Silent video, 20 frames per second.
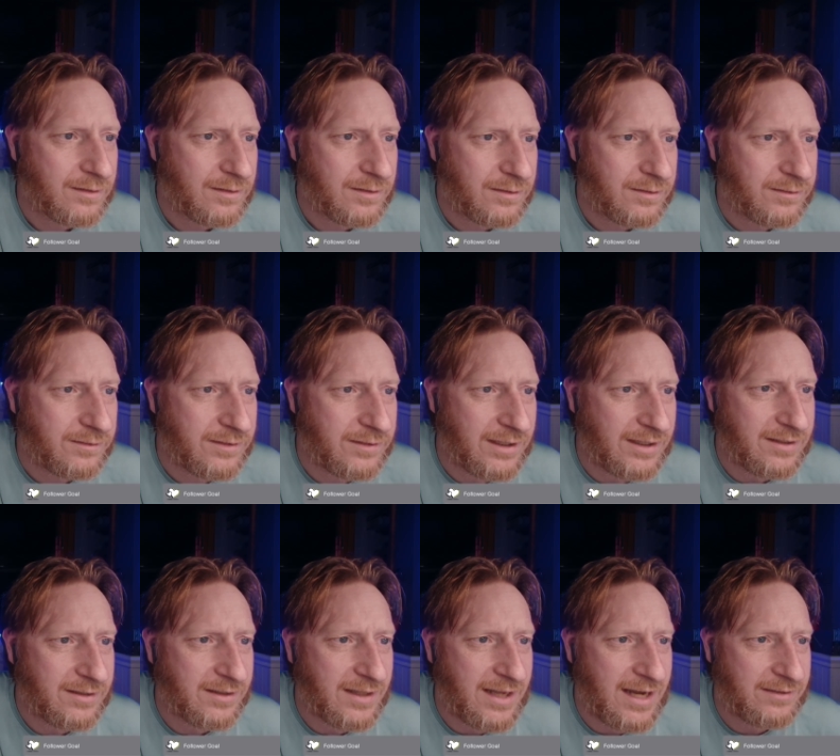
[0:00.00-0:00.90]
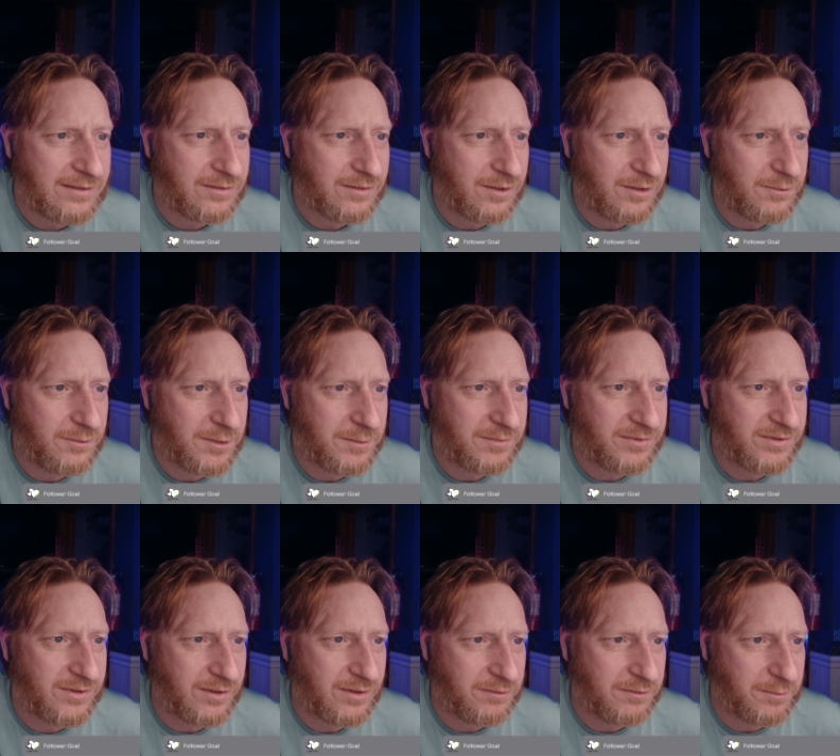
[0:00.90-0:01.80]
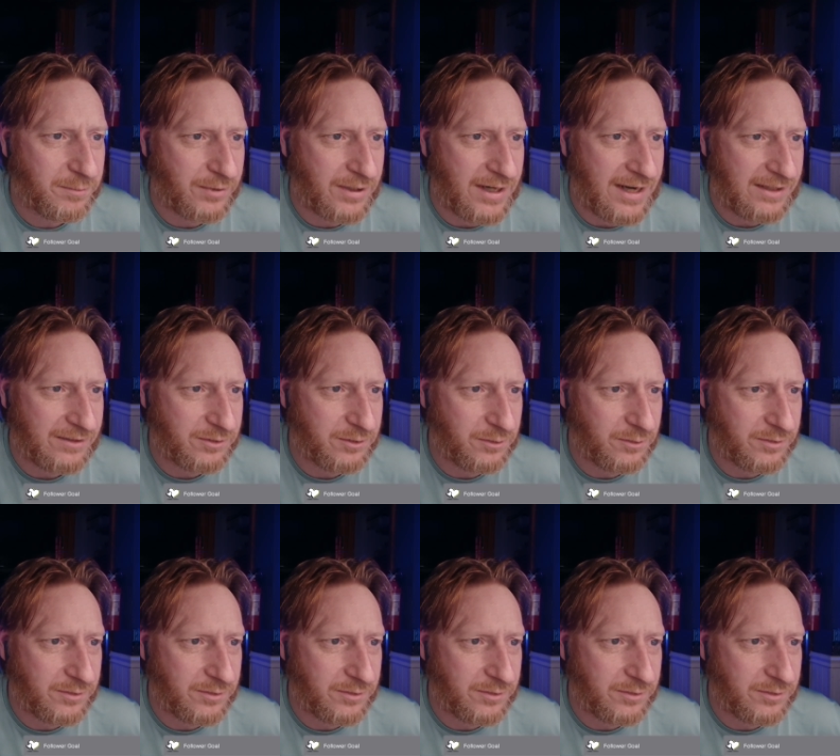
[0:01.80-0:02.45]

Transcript: Zinc, glass, aluminum, silver, brass, gold,